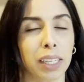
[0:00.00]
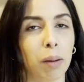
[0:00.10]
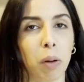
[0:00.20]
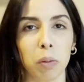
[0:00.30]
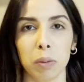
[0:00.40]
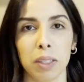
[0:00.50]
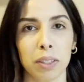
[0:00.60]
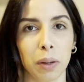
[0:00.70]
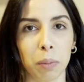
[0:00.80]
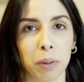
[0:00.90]
I'm always
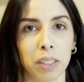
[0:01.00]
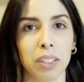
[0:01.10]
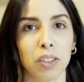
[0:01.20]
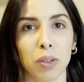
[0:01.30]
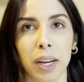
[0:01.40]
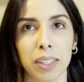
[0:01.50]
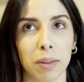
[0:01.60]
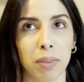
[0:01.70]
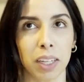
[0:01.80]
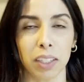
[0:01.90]
open to try
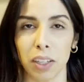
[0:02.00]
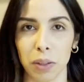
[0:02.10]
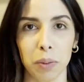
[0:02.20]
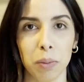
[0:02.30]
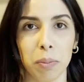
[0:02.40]
something new,